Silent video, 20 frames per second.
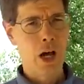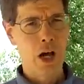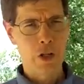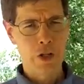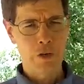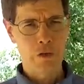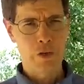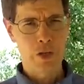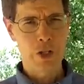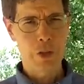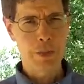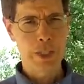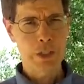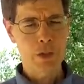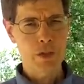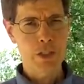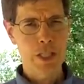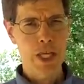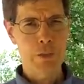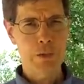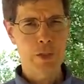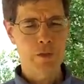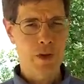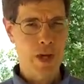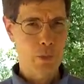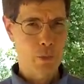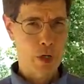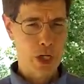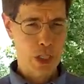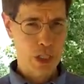all the fundamental types of
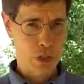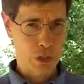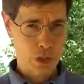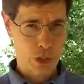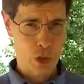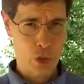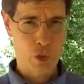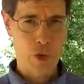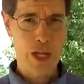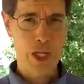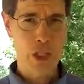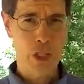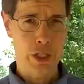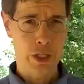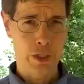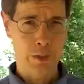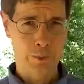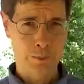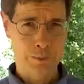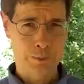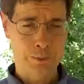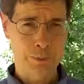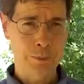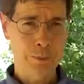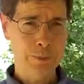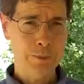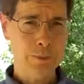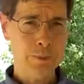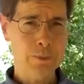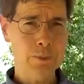vibrational correction.
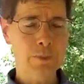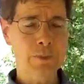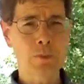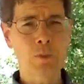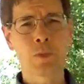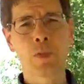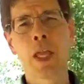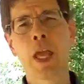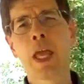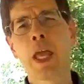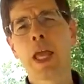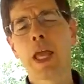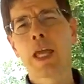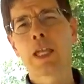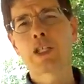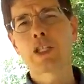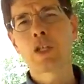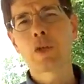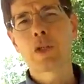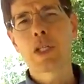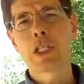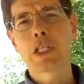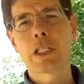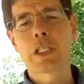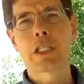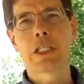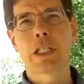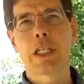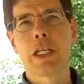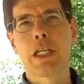And so this
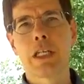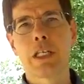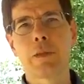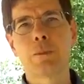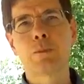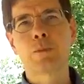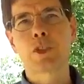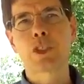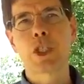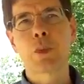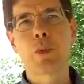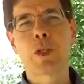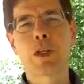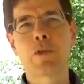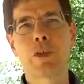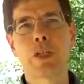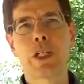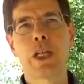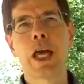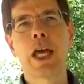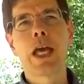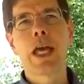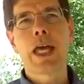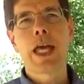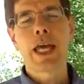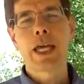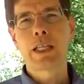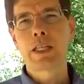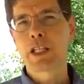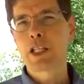is somewhat of an
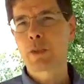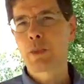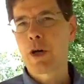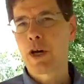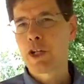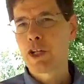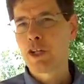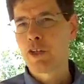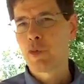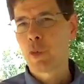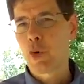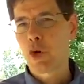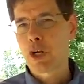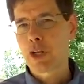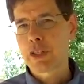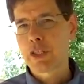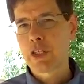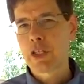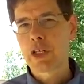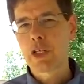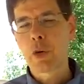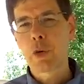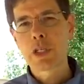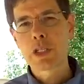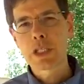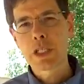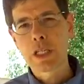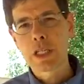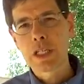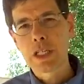endless body of work that you can
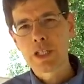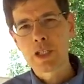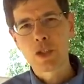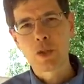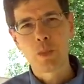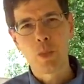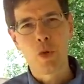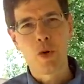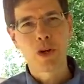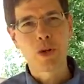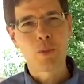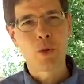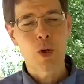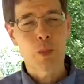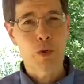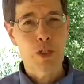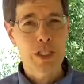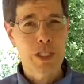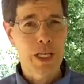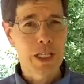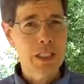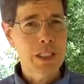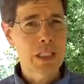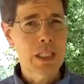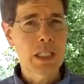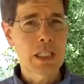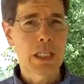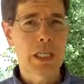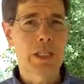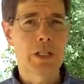always get into more and more precise
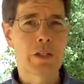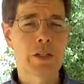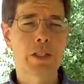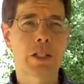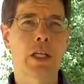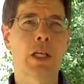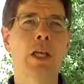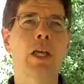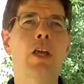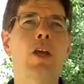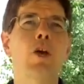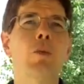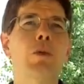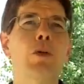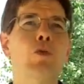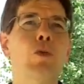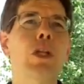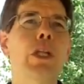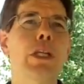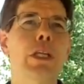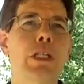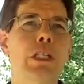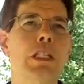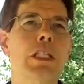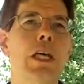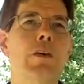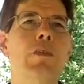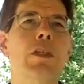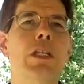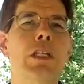details. But really in
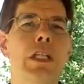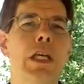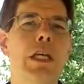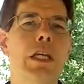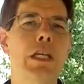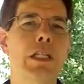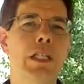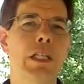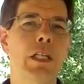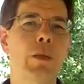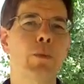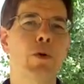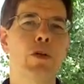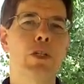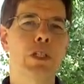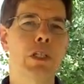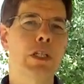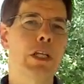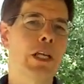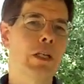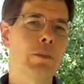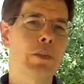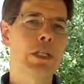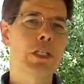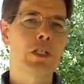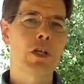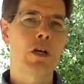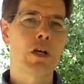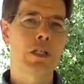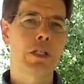7 days, any person can be
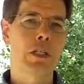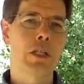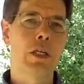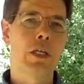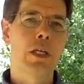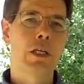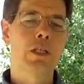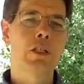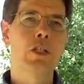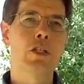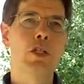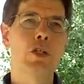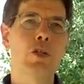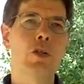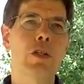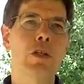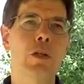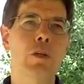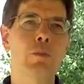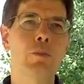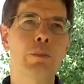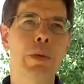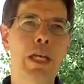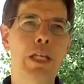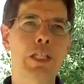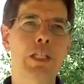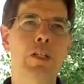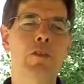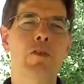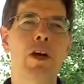taught to do the
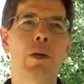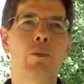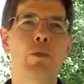basic